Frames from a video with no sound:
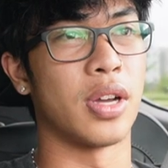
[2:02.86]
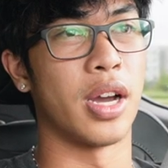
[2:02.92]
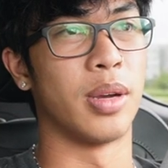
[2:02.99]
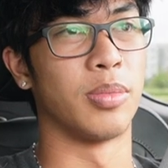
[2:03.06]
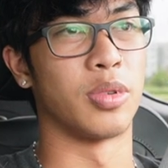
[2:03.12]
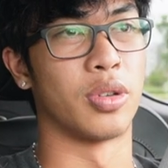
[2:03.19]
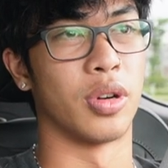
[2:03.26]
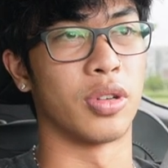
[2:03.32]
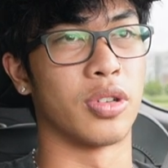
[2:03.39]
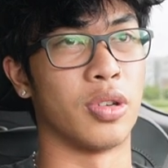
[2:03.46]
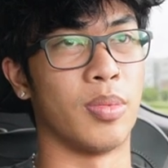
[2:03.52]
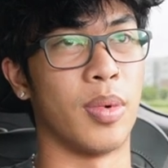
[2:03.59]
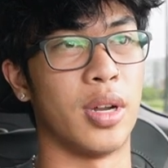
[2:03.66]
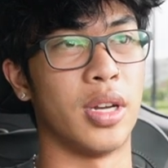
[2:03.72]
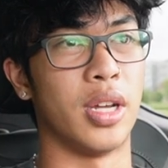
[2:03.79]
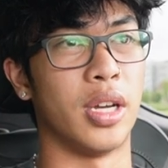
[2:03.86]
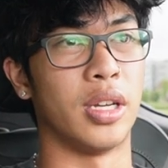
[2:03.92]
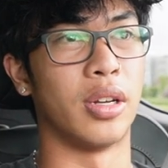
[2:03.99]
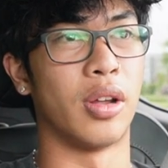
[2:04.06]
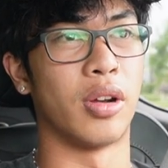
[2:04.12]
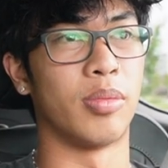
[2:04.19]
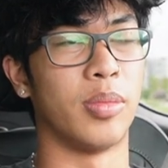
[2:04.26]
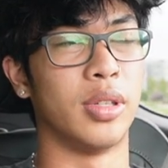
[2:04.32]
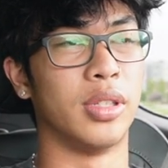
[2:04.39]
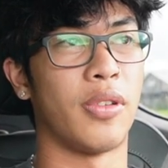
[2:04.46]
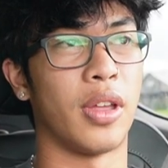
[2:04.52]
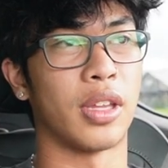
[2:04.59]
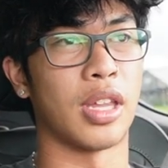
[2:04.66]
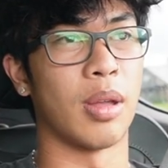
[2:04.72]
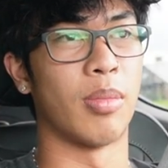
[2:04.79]
time structure my day, you know what I mean? I
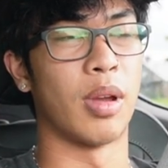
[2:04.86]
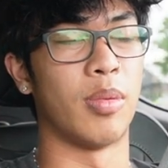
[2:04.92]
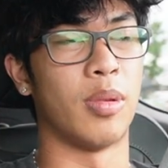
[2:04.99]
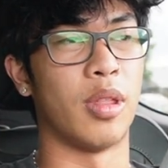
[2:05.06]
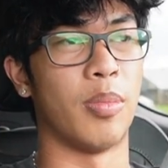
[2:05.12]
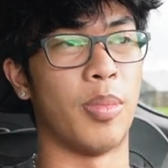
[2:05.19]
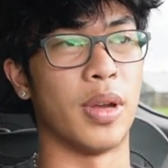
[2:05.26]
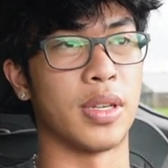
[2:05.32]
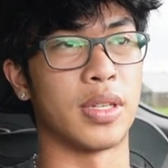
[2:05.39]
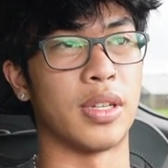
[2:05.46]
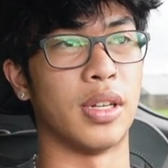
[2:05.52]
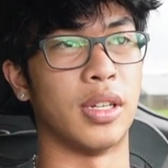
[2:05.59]
feel like that might be the best